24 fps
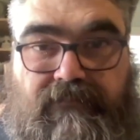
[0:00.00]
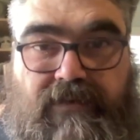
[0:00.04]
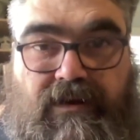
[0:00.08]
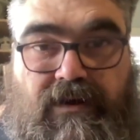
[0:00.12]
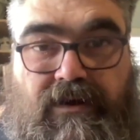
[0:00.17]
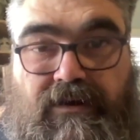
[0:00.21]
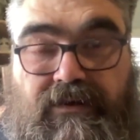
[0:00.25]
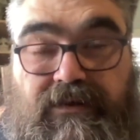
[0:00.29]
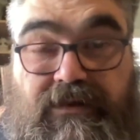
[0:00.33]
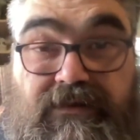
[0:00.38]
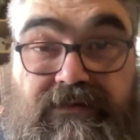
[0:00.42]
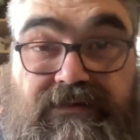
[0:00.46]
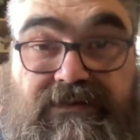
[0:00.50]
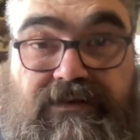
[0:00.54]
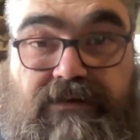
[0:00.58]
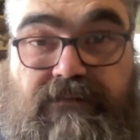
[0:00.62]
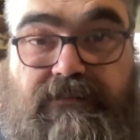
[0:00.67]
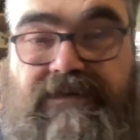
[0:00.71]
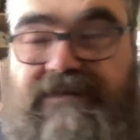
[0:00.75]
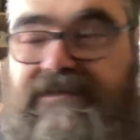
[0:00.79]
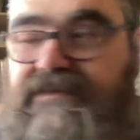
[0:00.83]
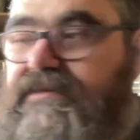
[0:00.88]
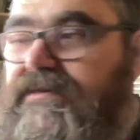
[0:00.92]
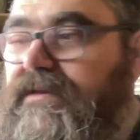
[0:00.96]
on
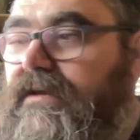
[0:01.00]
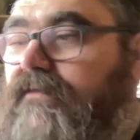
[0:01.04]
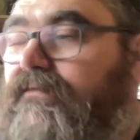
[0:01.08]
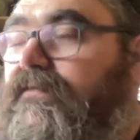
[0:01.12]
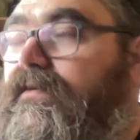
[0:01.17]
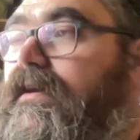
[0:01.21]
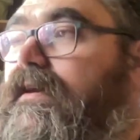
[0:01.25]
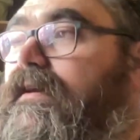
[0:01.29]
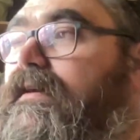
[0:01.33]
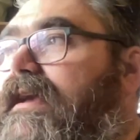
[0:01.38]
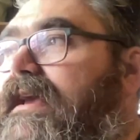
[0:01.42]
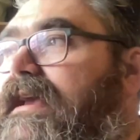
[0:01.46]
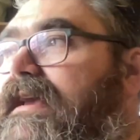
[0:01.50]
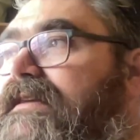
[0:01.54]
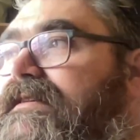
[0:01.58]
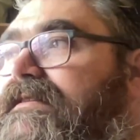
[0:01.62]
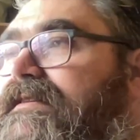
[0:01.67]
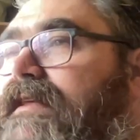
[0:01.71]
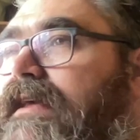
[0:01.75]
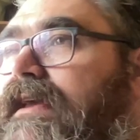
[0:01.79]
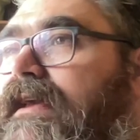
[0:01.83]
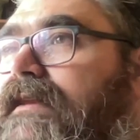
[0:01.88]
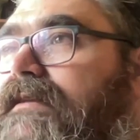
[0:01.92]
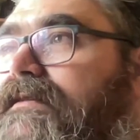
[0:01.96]
YouTube and stuff,
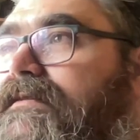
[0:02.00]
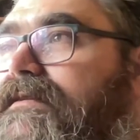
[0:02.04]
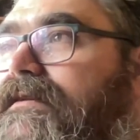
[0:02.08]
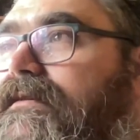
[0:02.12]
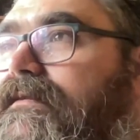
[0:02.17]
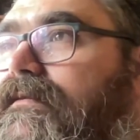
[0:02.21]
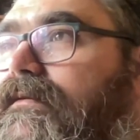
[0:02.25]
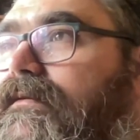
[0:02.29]
is that